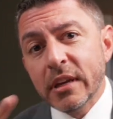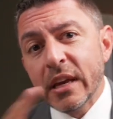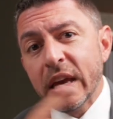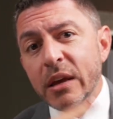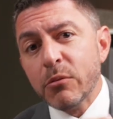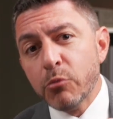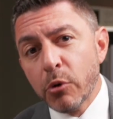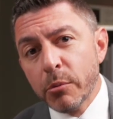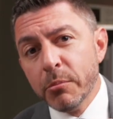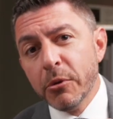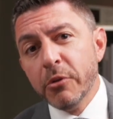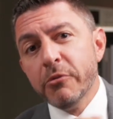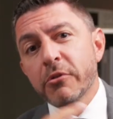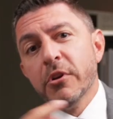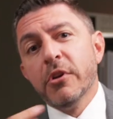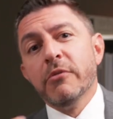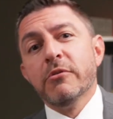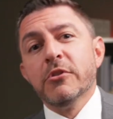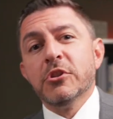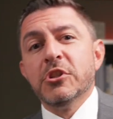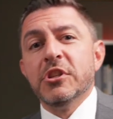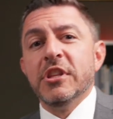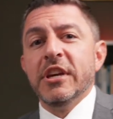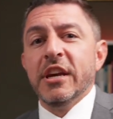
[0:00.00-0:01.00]
and we're moving
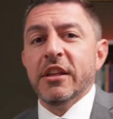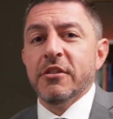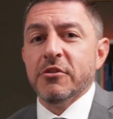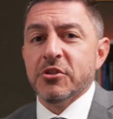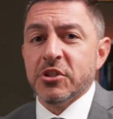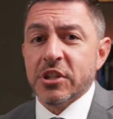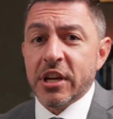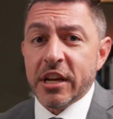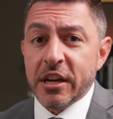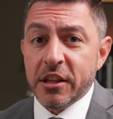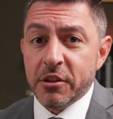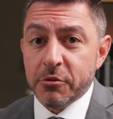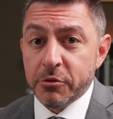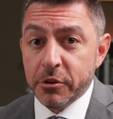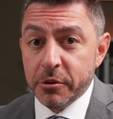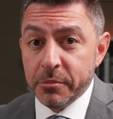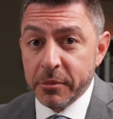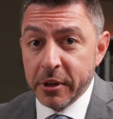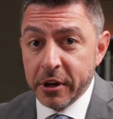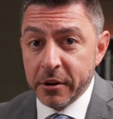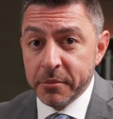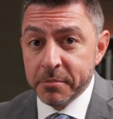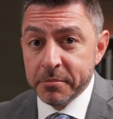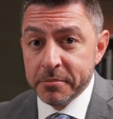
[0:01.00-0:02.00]
over to the other side of the room
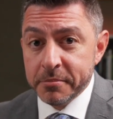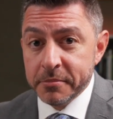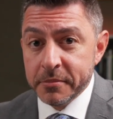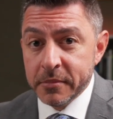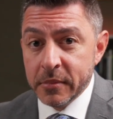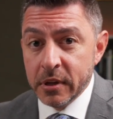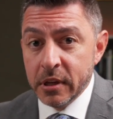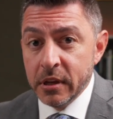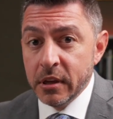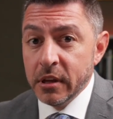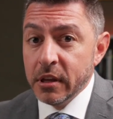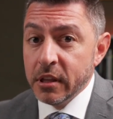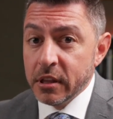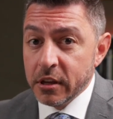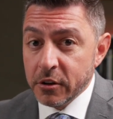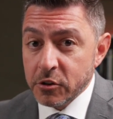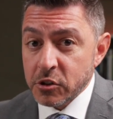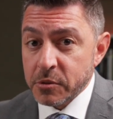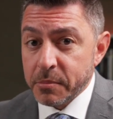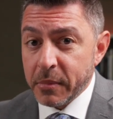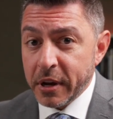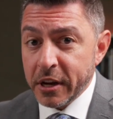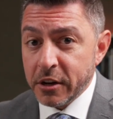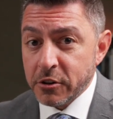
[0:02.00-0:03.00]
there.
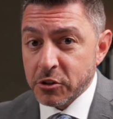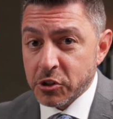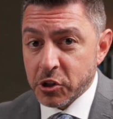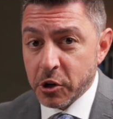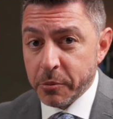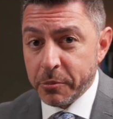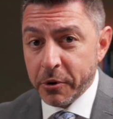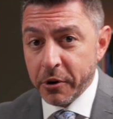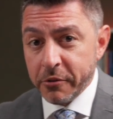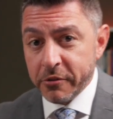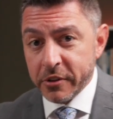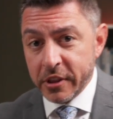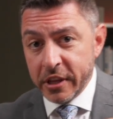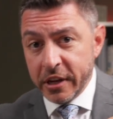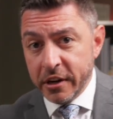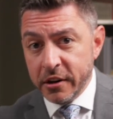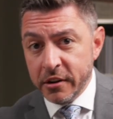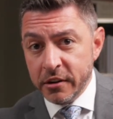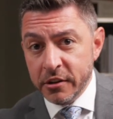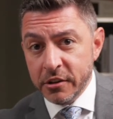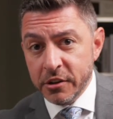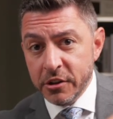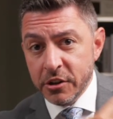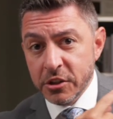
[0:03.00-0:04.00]
There's a microscope over
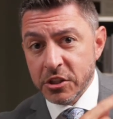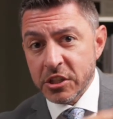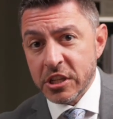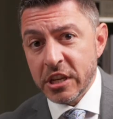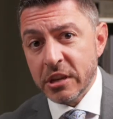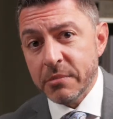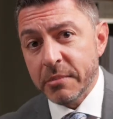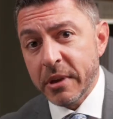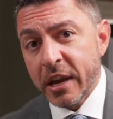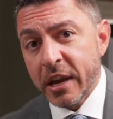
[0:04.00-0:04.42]
there. You see it